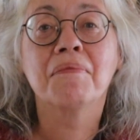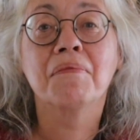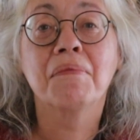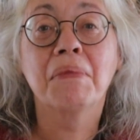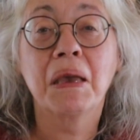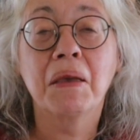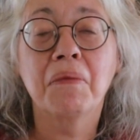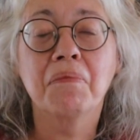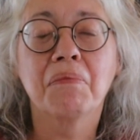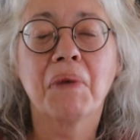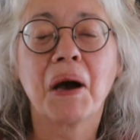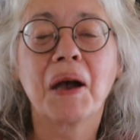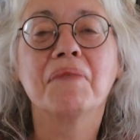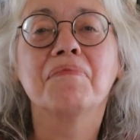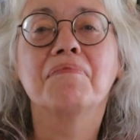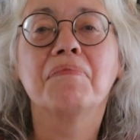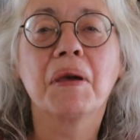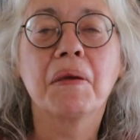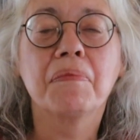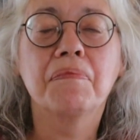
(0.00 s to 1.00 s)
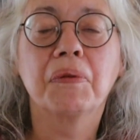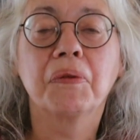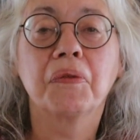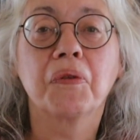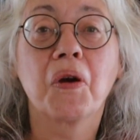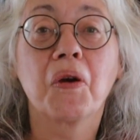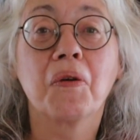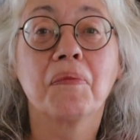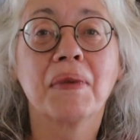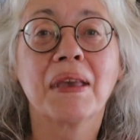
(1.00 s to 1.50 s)
Meet my
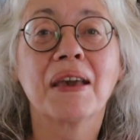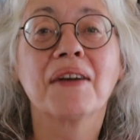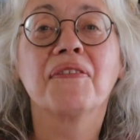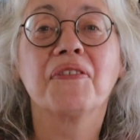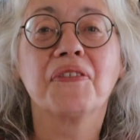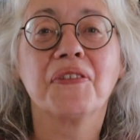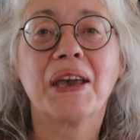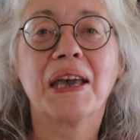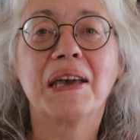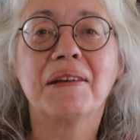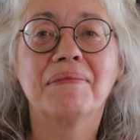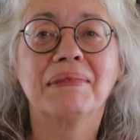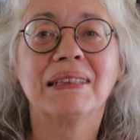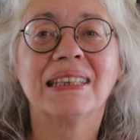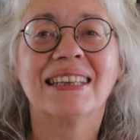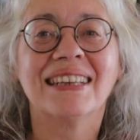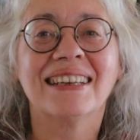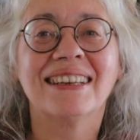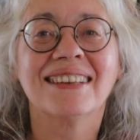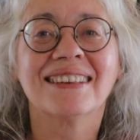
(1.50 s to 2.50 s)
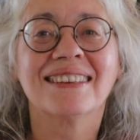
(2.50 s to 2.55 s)
Peperomia family.